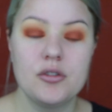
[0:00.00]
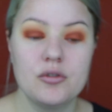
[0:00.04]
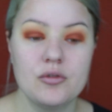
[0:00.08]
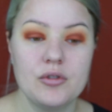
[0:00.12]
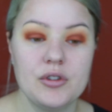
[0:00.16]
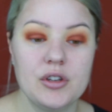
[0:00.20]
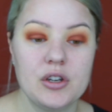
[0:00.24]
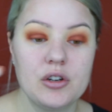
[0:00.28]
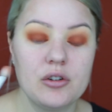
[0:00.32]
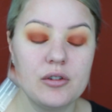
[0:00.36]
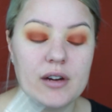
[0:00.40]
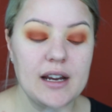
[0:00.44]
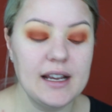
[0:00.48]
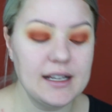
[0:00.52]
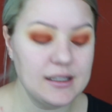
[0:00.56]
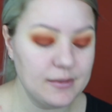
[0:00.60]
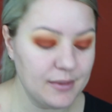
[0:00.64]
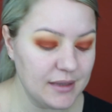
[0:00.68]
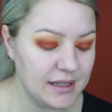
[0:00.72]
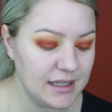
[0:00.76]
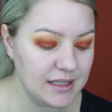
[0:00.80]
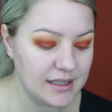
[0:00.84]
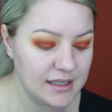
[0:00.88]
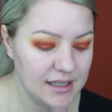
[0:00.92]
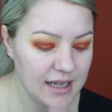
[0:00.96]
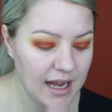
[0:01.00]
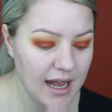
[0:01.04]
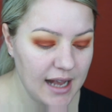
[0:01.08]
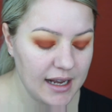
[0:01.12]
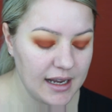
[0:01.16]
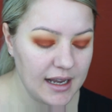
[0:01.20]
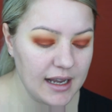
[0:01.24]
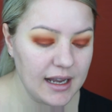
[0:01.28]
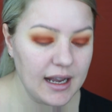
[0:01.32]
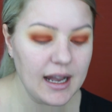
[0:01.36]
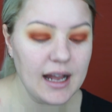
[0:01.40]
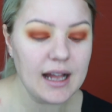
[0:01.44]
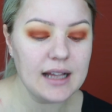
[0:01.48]
through the crease with the
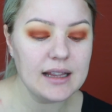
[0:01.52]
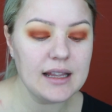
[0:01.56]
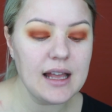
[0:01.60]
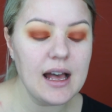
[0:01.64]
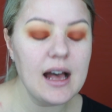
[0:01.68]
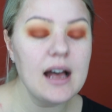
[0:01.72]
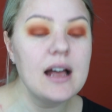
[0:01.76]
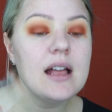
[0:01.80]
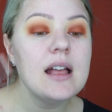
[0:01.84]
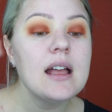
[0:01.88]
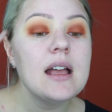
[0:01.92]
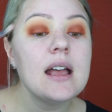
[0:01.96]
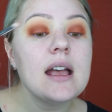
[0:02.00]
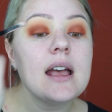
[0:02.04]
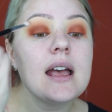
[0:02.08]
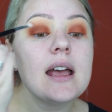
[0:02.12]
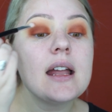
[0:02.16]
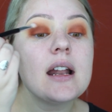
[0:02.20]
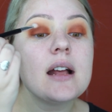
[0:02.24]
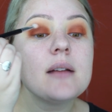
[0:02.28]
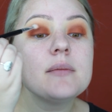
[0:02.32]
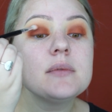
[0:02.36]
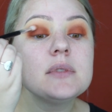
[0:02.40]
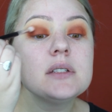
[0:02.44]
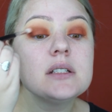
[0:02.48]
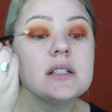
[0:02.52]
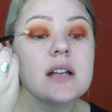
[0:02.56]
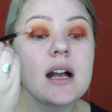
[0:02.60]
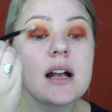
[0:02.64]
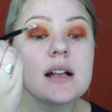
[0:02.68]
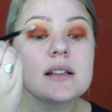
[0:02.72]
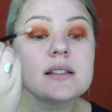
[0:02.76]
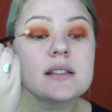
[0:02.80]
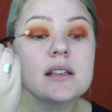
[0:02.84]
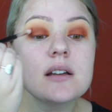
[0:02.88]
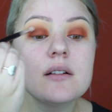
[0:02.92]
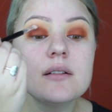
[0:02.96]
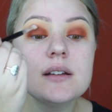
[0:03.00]
darker color, and I'm
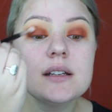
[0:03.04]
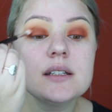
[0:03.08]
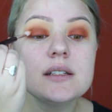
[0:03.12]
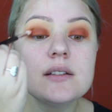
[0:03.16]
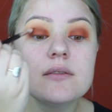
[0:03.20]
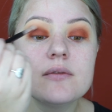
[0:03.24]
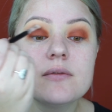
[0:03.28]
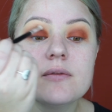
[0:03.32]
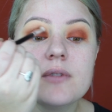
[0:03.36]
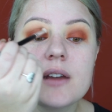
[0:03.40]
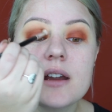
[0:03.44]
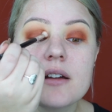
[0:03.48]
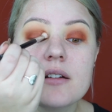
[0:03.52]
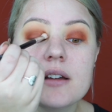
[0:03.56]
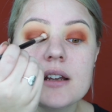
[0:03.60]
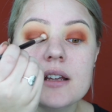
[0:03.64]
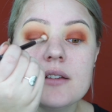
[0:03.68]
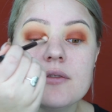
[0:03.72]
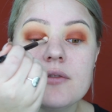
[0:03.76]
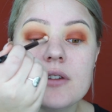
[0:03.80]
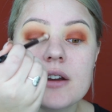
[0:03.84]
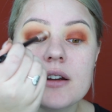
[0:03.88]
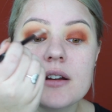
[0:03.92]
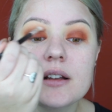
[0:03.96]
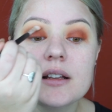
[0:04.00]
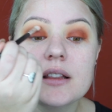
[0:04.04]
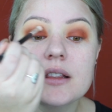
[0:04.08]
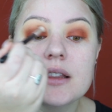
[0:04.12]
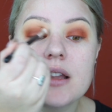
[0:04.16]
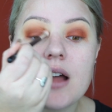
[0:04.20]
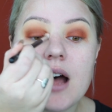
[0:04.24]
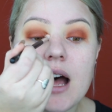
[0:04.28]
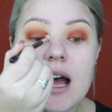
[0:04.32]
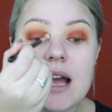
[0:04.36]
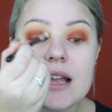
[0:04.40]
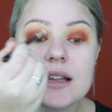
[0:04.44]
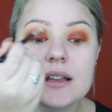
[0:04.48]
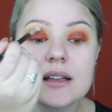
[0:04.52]
just going to very, very
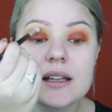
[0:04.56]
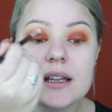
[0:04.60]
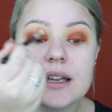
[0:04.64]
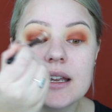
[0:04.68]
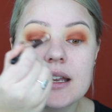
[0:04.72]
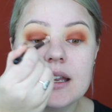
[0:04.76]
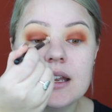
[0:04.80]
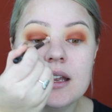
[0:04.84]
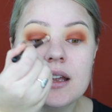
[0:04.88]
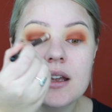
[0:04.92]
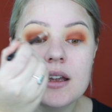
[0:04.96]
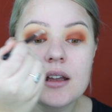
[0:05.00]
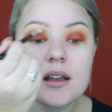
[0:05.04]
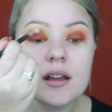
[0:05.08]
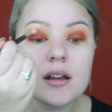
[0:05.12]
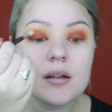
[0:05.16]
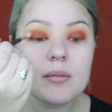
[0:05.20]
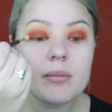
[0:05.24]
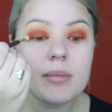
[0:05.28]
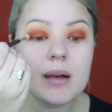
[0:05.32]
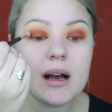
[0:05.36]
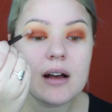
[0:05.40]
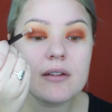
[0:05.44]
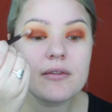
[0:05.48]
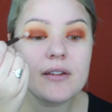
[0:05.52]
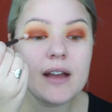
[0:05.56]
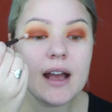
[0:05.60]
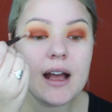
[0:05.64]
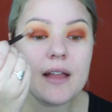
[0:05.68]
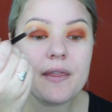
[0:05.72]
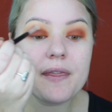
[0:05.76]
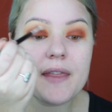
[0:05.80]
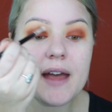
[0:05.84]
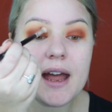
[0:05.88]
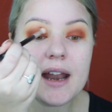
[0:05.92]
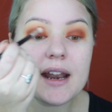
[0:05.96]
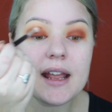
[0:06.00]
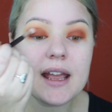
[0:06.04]
lightly buff
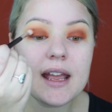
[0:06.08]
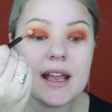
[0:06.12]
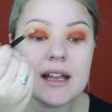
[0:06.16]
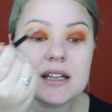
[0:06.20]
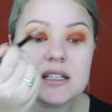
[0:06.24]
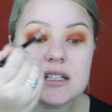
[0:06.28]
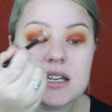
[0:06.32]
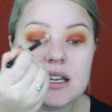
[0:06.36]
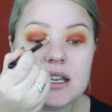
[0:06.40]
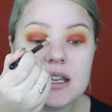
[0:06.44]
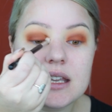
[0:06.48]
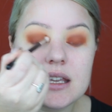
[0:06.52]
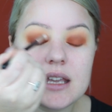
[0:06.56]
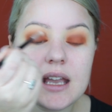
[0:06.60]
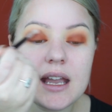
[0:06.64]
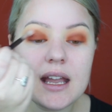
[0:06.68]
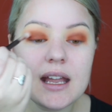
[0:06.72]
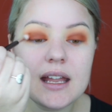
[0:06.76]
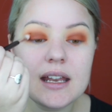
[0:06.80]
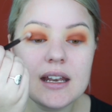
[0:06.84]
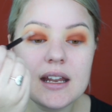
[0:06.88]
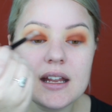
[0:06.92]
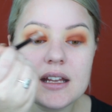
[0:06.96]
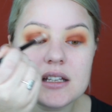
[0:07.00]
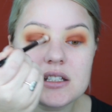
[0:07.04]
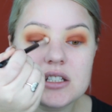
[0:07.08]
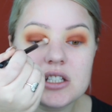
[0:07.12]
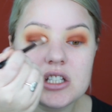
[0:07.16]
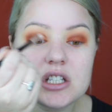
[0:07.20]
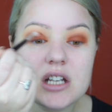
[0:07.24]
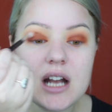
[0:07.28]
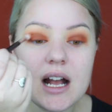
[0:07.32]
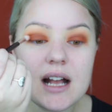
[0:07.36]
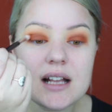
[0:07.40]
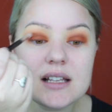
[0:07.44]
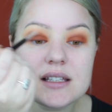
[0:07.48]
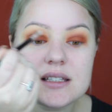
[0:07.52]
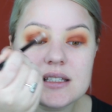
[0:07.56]
out that edge again,
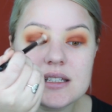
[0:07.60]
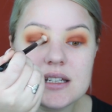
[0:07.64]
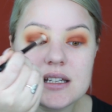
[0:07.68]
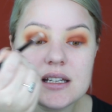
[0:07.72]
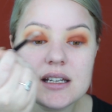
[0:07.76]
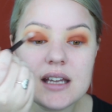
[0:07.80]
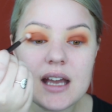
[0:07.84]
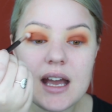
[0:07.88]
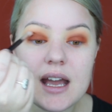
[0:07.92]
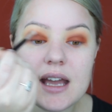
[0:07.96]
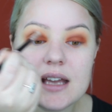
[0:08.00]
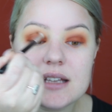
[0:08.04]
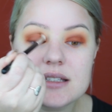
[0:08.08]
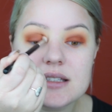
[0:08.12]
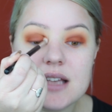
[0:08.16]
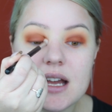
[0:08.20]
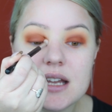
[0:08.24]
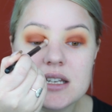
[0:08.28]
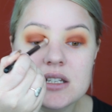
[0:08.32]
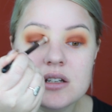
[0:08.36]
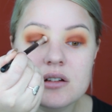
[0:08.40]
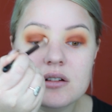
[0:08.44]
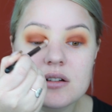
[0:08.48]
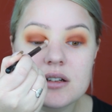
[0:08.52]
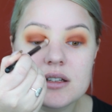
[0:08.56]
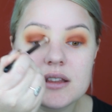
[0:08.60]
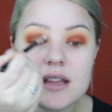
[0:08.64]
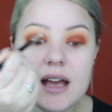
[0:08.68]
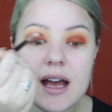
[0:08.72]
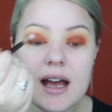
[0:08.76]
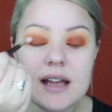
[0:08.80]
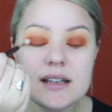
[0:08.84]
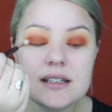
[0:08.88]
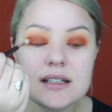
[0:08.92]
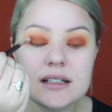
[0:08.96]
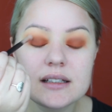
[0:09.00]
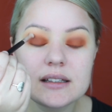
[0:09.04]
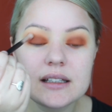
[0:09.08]
just in case I took
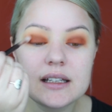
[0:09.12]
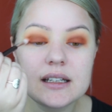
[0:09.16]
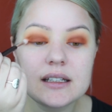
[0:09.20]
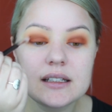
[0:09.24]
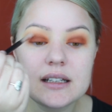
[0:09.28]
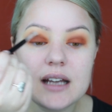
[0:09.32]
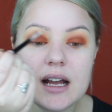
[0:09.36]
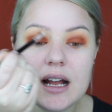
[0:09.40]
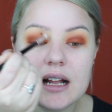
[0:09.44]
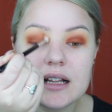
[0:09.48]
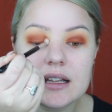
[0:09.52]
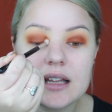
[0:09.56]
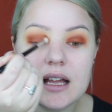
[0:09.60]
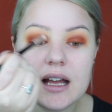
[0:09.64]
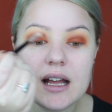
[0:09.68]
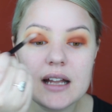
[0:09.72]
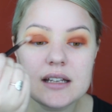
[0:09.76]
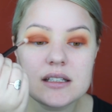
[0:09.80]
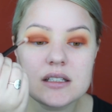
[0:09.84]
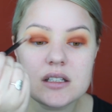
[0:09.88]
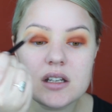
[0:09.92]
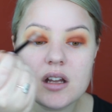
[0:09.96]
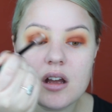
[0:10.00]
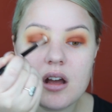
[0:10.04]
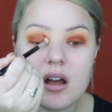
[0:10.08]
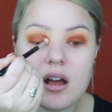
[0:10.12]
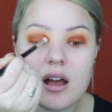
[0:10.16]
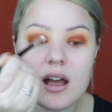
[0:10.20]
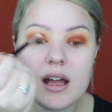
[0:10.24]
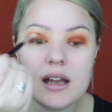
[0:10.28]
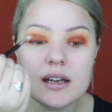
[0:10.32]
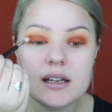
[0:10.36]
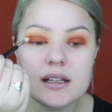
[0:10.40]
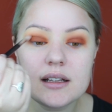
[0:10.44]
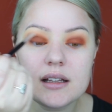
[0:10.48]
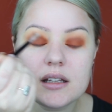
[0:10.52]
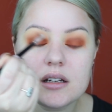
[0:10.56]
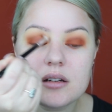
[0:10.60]
that lid color a
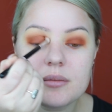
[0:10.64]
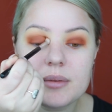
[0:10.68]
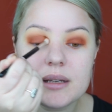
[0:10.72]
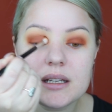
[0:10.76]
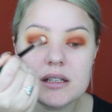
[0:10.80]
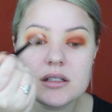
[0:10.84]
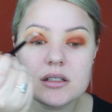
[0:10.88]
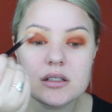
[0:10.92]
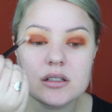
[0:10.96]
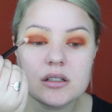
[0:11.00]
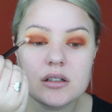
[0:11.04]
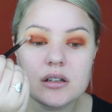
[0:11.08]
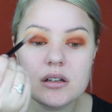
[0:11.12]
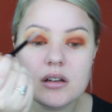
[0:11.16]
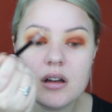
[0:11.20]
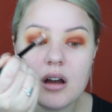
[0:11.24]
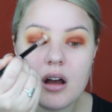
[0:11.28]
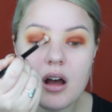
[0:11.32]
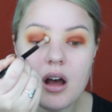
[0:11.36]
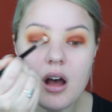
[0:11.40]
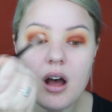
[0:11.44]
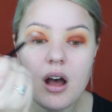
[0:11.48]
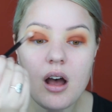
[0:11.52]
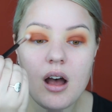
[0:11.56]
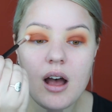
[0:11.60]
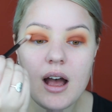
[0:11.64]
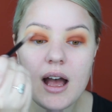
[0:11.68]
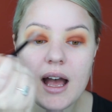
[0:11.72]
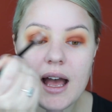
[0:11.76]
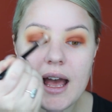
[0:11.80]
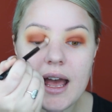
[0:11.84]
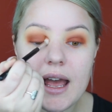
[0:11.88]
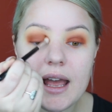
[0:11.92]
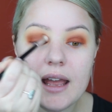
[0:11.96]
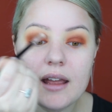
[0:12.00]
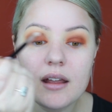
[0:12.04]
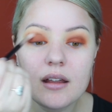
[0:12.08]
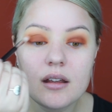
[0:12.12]
tiny little bit too
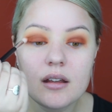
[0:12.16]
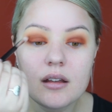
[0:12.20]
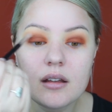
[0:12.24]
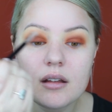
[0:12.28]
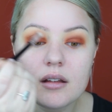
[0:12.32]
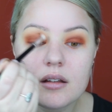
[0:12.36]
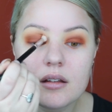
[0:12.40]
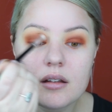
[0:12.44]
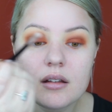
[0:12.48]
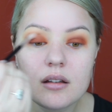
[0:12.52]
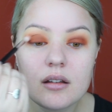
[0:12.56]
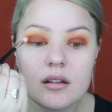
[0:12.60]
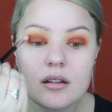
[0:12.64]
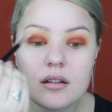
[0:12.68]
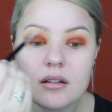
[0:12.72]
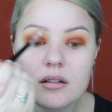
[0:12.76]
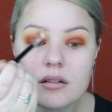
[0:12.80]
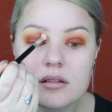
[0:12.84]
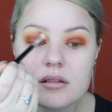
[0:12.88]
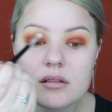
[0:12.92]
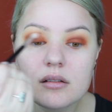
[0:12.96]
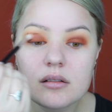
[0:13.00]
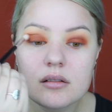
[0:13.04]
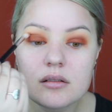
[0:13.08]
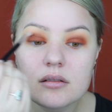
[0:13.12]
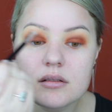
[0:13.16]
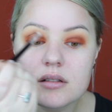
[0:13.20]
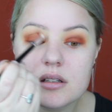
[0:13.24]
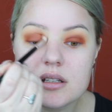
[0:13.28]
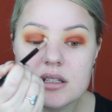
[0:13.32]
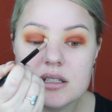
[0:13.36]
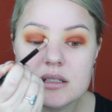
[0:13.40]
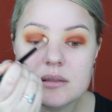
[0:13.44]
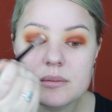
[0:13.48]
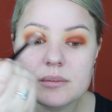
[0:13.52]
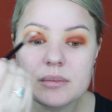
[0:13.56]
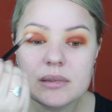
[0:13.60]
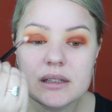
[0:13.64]
high.
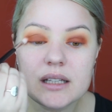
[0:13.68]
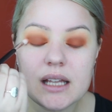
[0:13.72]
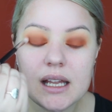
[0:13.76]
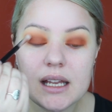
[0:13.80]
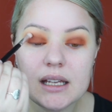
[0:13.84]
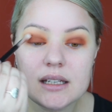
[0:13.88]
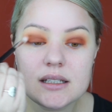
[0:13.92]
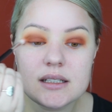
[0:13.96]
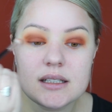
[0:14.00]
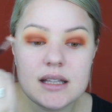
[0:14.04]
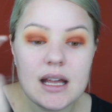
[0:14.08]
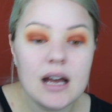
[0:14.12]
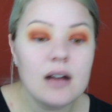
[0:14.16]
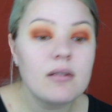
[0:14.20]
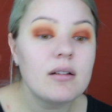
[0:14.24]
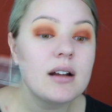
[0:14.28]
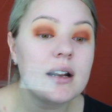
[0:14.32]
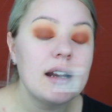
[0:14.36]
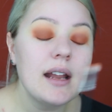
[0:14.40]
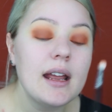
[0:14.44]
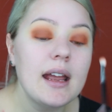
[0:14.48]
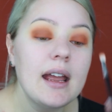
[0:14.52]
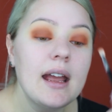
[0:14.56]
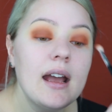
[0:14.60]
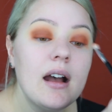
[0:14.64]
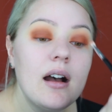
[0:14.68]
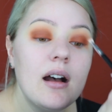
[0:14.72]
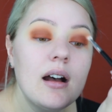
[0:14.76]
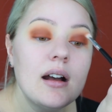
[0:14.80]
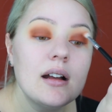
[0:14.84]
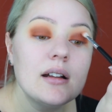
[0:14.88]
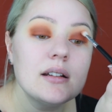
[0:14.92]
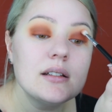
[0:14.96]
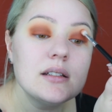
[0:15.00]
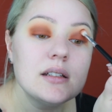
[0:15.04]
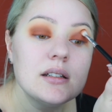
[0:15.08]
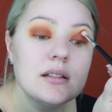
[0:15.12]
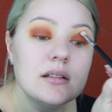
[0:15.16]
Let's blend that one
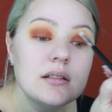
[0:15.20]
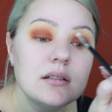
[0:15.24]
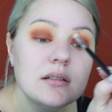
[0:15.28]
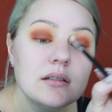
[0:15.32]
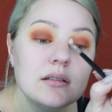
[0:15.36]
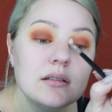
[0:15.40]
out.